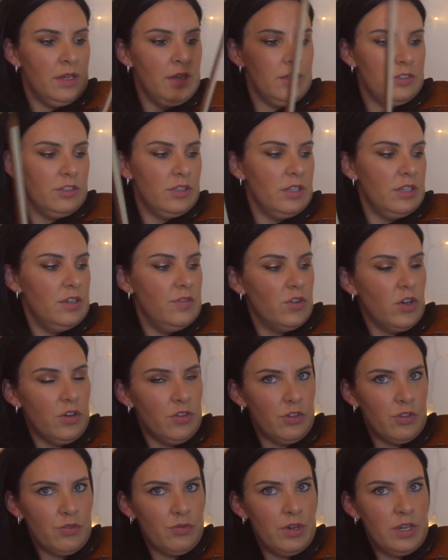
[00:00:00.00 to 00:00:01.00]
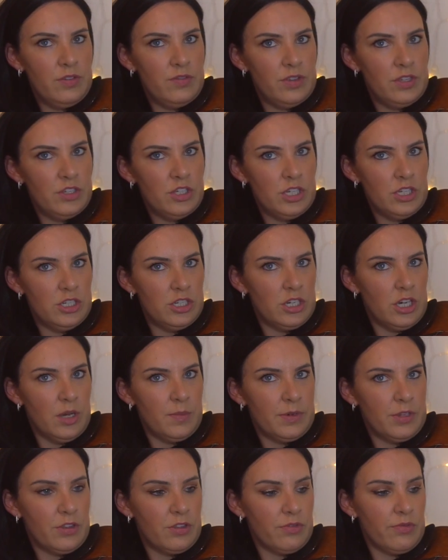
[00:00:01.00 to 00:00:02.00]
So then you've got a 3 for the G
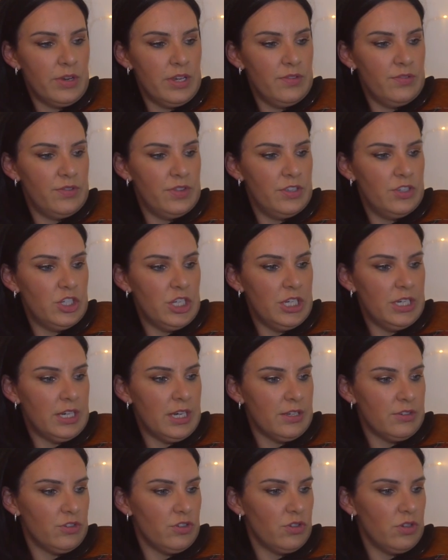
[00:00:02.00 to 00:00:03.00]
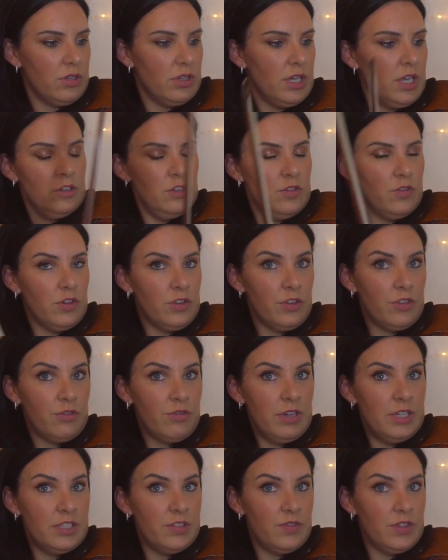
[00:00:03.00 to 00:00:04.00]
sharp and a 3 for the G natural. You've got the
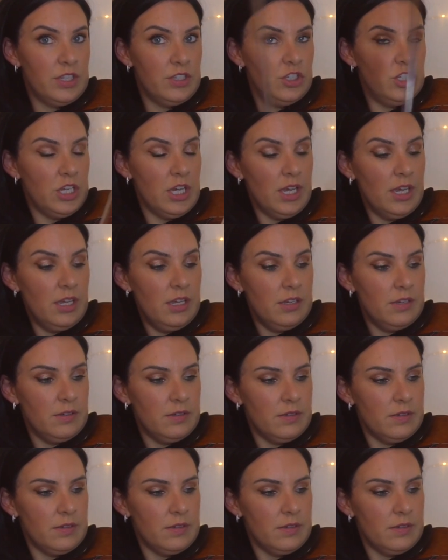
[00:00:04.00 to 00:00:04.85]
3s for the G.